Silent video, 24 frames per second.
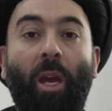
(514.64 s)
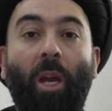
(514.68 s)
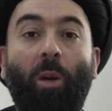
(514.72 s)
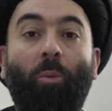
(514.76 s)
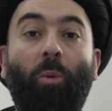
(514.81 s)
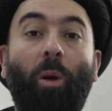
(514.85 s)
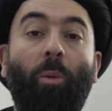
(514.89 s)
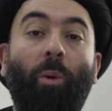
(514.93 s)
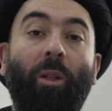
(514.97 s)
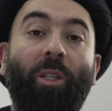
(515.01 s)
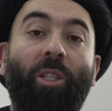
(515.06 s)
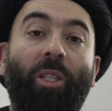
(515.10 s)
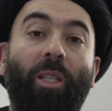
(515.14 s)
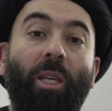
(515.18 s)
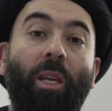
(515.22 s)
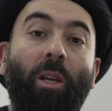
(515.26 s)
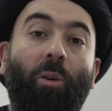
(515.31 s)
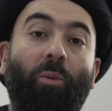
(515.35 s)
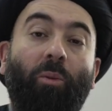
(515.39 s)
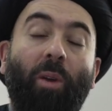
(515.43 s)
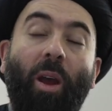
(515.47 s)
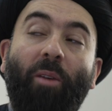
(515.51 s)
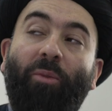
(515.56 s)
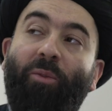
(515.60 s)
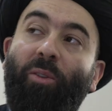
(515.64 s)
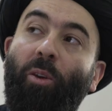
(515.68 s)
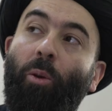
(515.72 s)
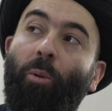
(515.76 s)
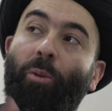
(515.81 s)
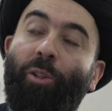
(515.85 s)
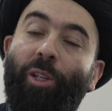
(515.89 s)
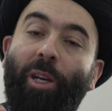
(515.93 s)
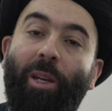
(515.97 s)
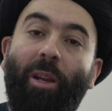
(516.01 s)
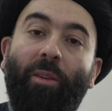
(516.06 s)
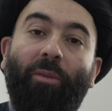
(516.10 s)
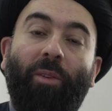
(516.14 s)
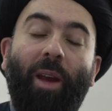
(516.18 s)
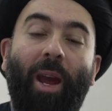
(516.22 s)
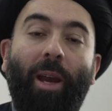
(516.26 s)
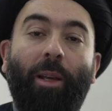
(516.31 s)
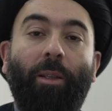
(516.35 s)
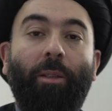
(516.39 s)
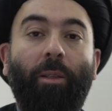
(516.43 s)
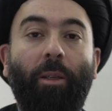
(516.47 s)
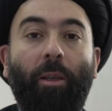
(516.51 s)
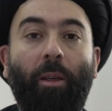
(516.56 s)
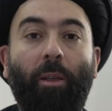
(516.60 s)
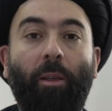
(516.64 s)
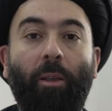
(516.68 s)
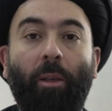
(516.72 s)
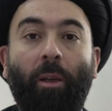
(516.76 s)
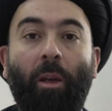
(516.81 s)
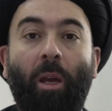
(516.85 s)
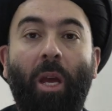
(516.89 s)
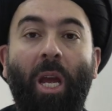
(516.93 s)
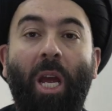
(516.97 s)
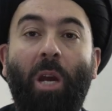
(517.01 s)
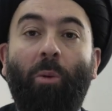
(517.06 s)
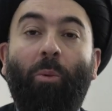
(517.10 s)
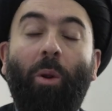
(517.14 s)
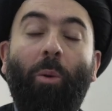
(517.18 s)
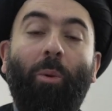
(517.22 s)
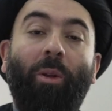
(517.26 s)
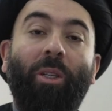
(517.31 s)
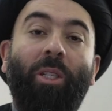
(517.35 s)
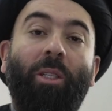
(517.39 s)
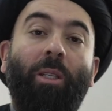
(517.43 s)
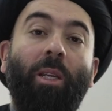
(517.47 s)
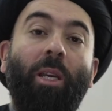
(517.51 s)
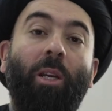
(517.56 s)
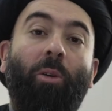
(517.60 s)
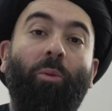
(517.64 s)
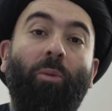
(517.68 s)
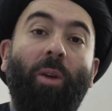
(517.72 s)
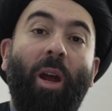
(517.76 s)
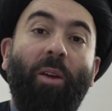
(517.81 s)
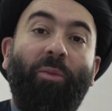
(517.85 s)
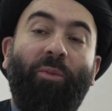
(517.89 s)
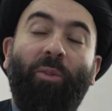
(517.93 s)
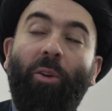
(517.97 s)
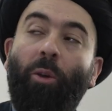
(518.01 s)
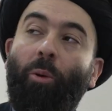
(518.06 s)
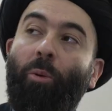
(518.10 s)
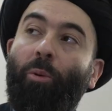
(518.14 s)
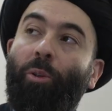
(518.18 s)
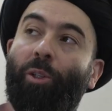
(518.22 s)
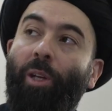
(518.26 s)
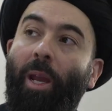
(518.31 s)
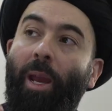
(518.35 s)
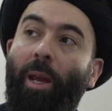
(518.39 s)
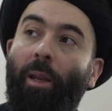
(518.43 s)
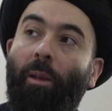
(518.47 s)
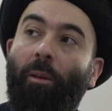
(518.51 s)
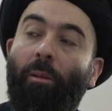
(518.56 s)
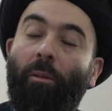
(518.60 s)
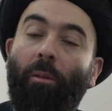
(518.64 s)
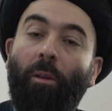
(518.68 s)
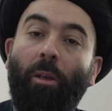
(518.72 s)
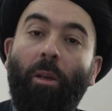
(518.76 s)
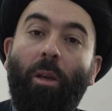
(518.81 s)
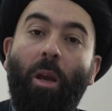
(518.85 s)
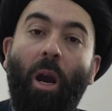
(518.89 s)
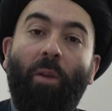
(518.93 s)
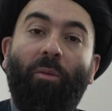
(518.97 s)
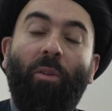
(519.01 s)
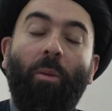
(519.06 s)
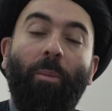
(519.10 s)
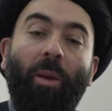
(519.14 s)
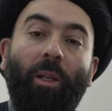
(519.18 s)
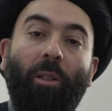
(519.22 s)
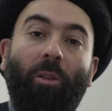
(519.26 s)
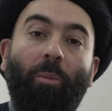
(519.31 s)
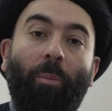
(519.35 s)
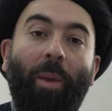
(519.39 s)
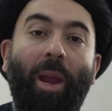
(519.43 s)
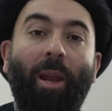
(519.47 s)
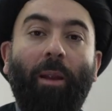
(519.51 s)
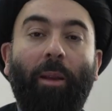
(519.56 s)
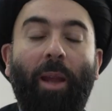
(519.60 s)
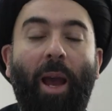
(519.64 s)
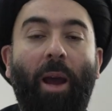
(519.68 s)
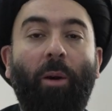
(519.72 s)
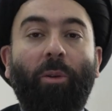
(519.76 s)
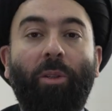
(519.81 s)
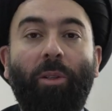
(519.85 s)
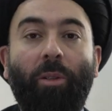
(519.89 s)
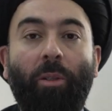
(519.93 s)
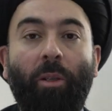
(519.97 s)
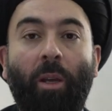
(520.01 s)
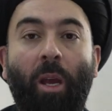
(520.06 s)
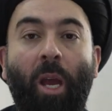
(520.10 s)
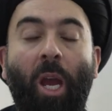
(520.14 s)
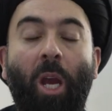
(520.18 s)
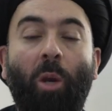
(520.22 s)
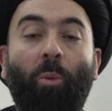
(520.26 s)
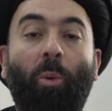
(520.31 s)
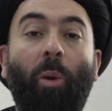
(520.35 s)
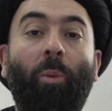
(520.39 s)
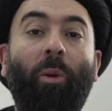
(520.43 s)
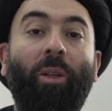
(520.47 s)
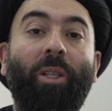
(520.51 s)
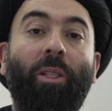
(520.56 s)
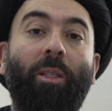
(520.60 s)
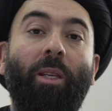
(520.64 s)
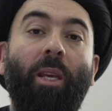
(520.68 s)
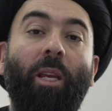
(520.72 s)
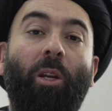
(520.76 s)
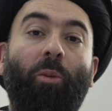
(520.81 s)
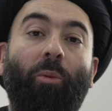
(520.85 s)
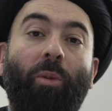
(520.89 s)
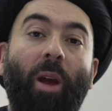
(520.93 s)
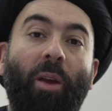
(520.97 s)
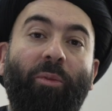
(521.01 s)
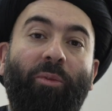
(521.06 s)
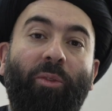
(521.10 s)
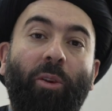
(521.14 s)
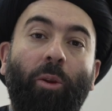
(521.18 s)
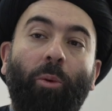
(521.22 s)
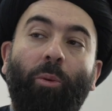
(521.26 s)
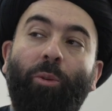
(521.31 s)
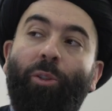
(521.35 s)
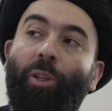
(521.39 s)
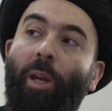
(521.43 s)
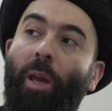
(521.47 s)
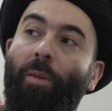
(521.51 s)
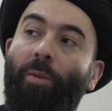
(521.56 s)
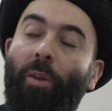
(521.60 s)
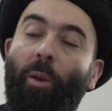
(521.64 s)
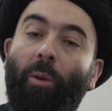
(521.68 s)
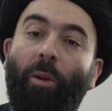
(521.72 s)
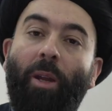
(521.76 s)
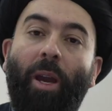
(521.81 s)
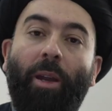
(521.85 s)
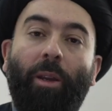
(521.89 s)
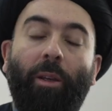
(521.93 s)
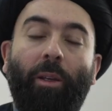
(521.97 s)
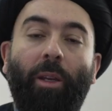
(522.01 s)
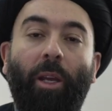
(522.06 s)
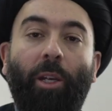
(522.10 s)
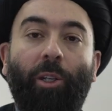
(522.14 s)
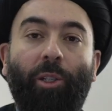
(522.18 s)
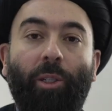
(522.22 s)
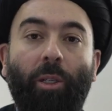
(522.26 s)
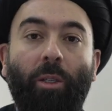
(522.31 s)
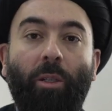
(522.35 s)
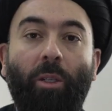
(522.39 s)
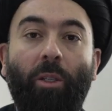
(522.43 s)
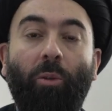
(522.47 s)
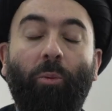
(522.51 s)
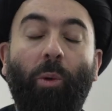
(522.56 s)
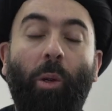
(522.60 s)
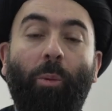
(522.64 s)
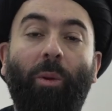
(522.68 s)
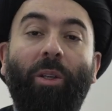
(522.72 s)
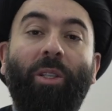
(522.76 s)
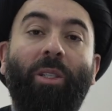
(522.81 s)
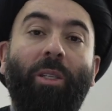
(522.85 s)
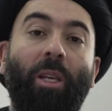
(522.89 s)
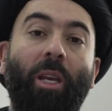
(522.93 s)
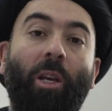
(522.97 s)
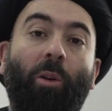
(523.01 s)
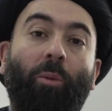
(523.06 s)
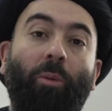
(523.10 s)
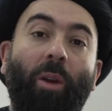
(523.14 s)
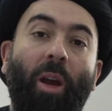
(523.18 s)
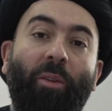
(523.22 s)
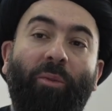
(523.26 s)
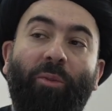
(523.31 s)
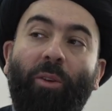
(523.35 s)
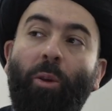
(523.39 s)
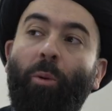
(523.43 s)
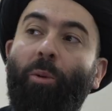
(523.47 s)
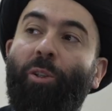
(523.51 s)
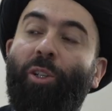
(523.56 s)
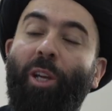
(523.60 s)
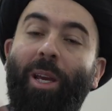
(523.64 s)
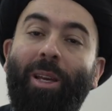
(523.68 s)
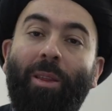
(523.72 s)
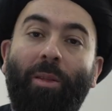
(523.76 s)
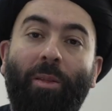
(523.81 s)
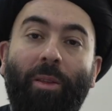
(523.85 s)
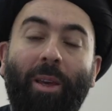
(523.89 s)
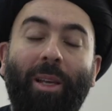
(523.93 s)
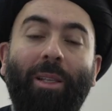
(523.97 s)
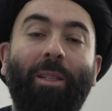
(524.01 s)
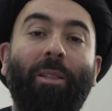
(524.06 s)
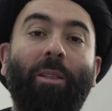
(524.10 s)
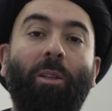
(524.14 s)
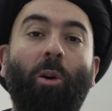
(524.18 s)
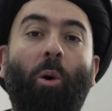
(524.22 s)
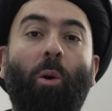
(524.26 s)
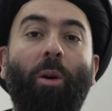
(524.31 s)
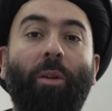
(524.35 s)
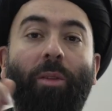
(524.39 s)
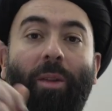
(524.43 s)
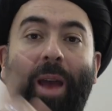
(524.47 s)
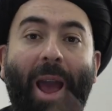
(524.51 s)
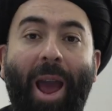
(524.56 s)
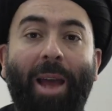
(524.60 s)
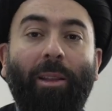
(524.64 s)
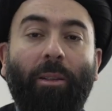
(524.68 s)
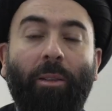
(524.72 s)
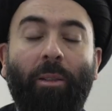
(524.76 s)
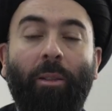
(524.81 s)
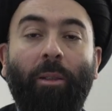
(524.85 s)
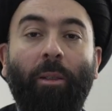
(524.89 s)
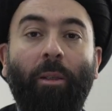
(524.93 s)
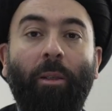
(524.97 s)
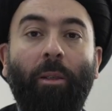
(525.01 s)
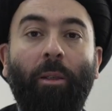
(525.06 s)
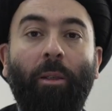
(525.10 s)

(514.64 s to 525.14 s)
We will seek refuge in a vaccine. We will seek refuge in government bailouts. We will seek refuge in the United Nations. We will seek refuge in this or that